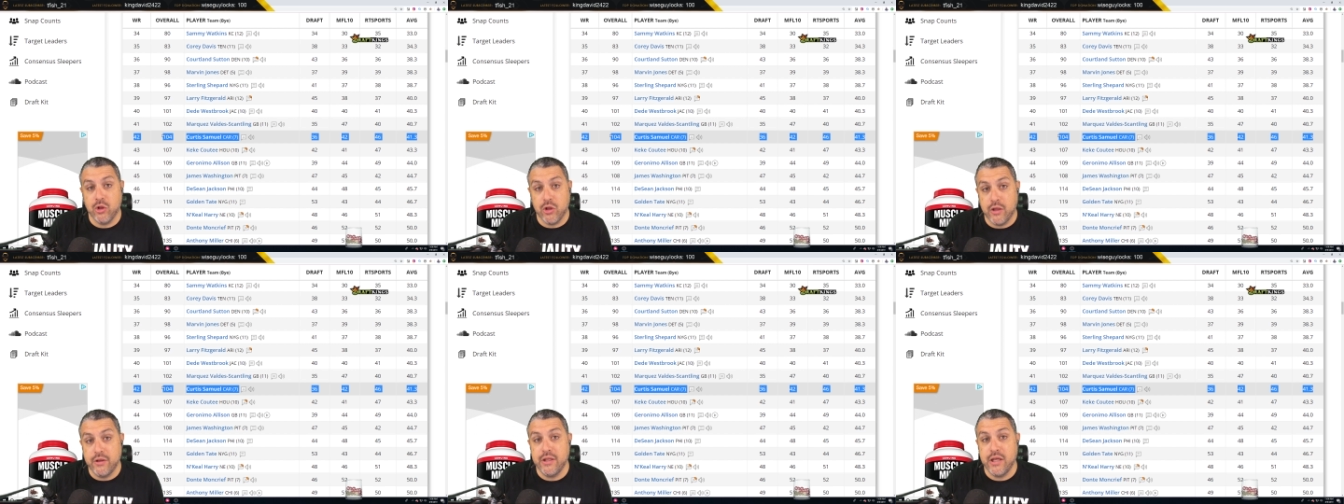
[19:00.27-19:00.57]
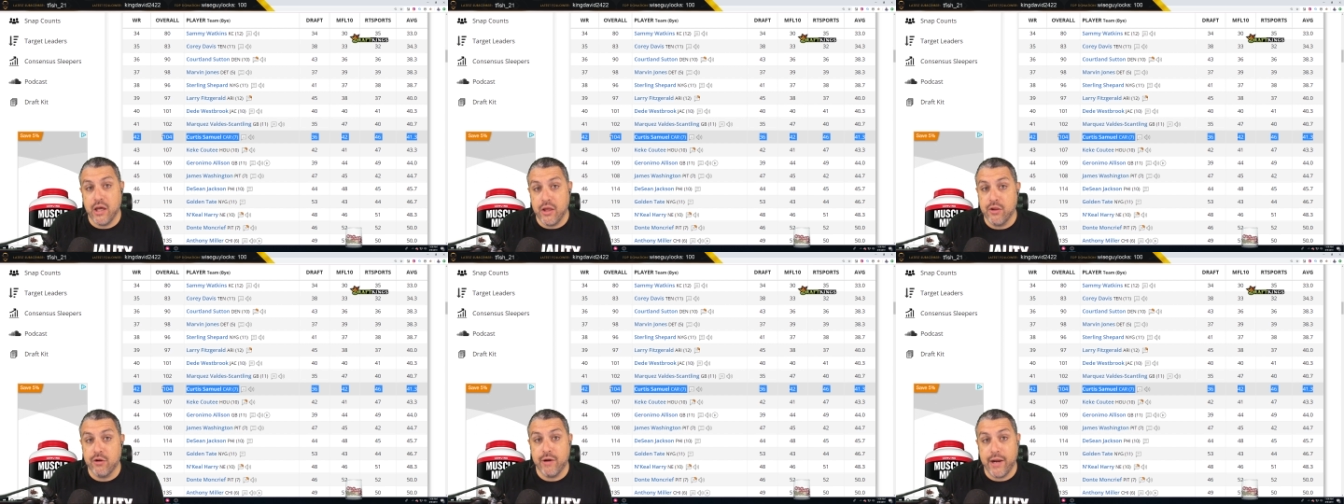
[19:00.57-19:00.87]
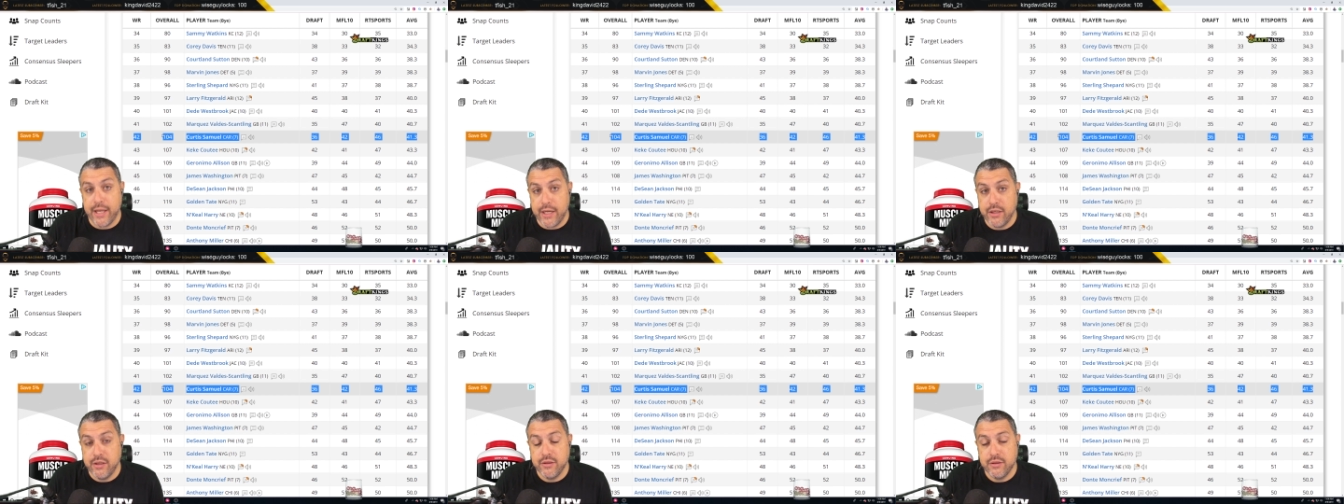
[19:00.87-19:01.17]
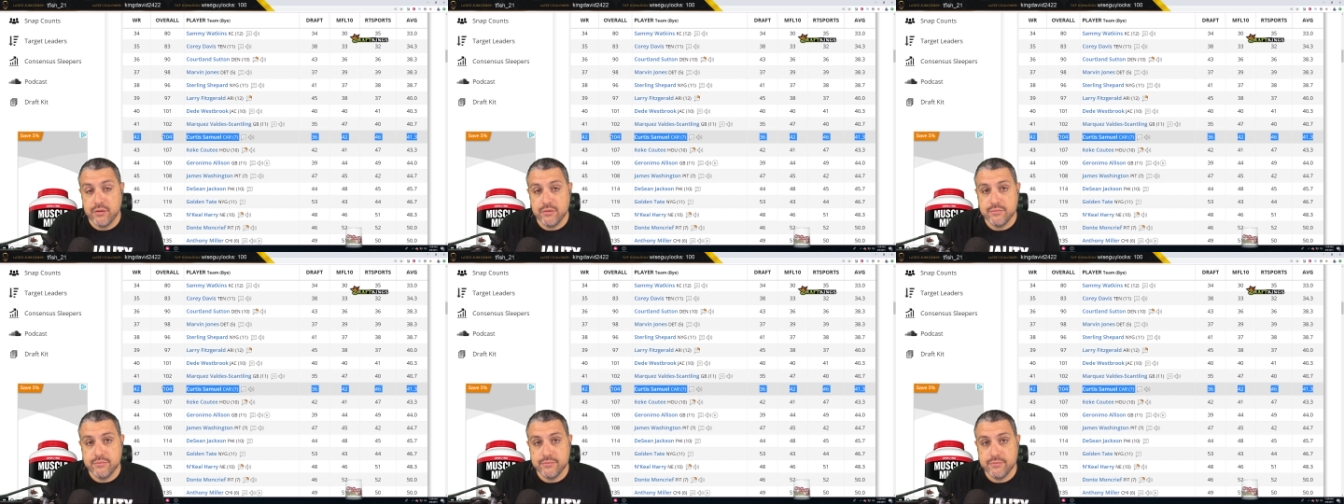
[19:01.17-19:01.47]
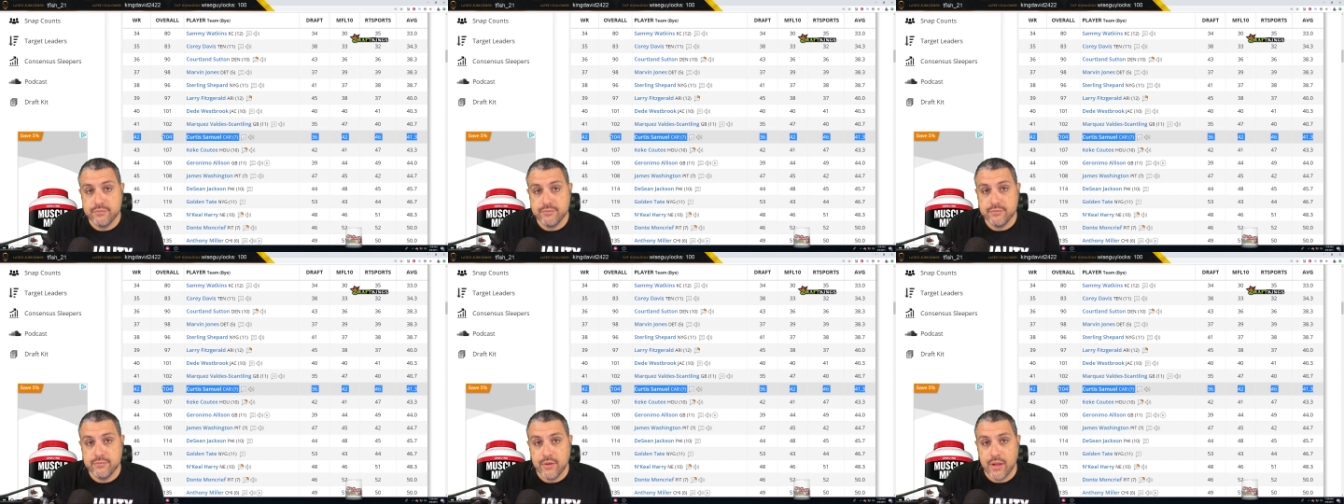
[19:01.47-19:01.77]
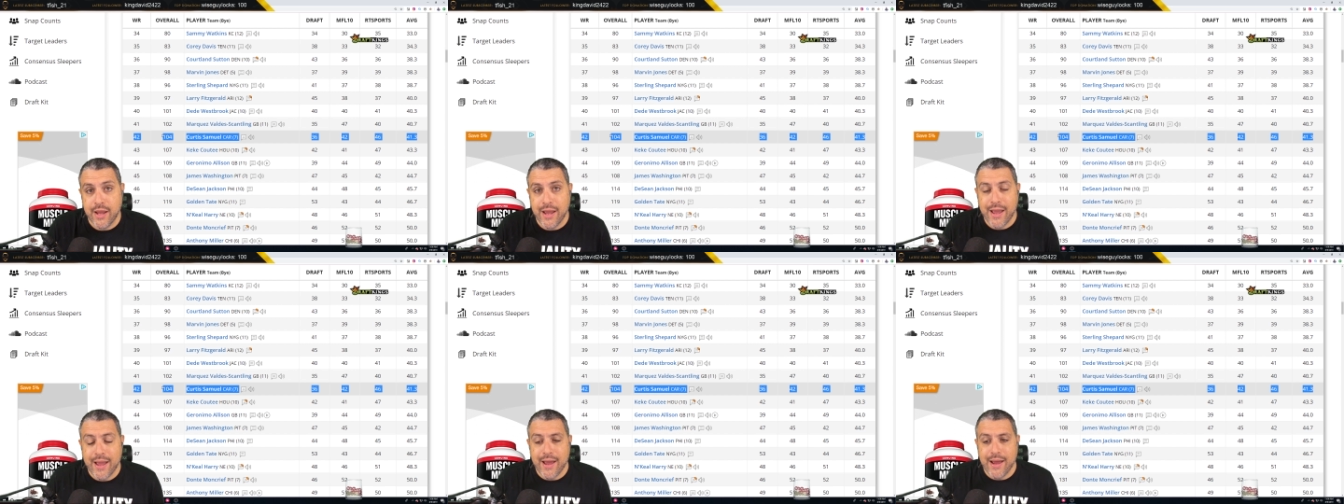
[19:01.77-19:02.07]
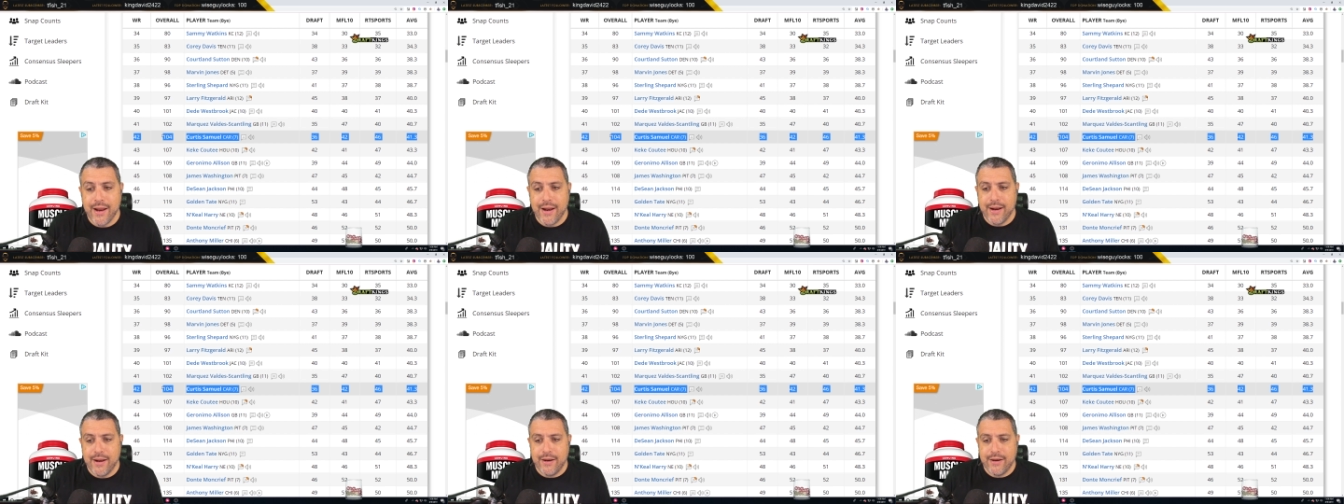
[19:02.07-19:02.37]
on the other end.
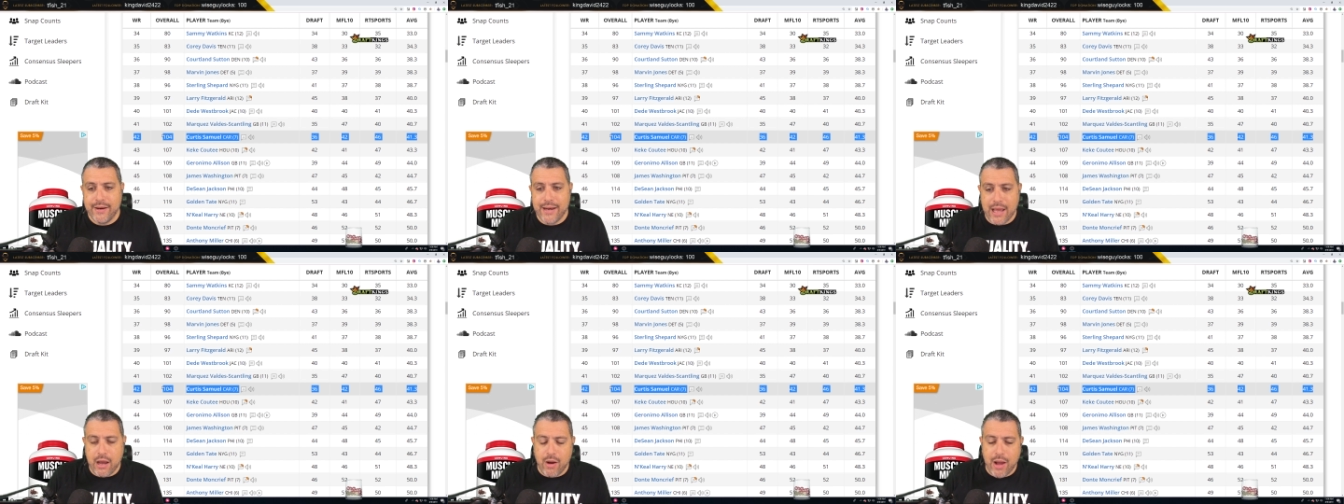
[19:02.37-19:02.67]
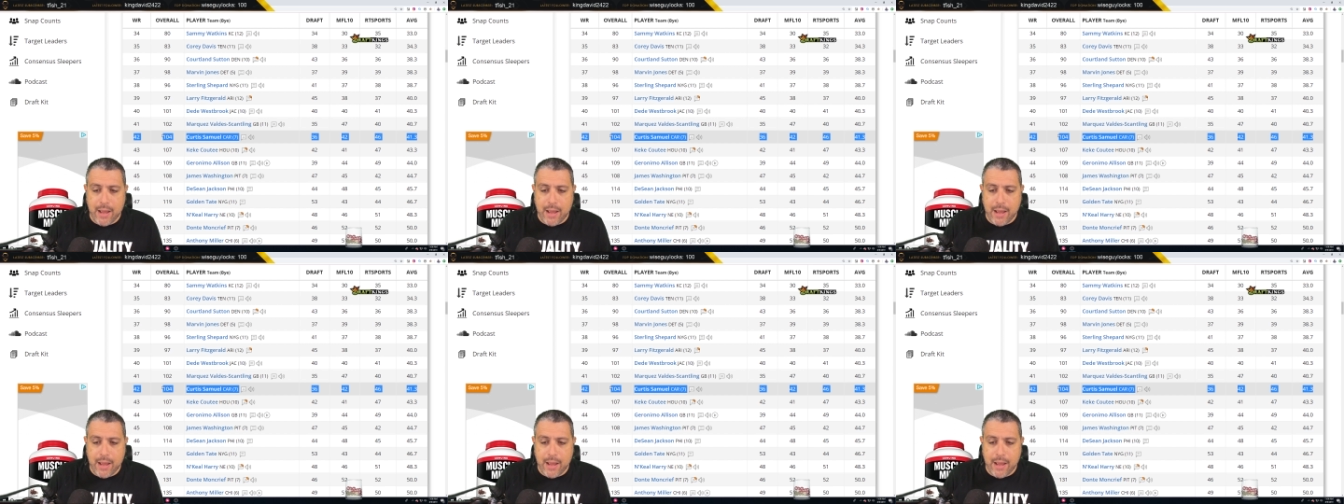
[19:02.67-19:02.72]
Now,